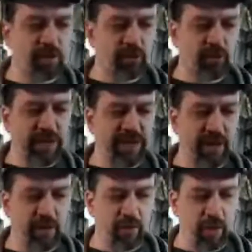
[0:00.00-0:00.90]
Sweet
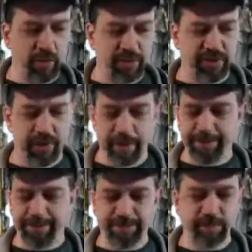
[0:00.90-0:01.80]
tart ropes.
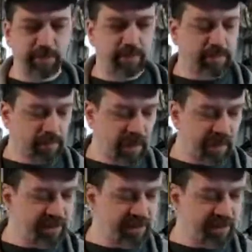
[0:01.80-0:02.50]
These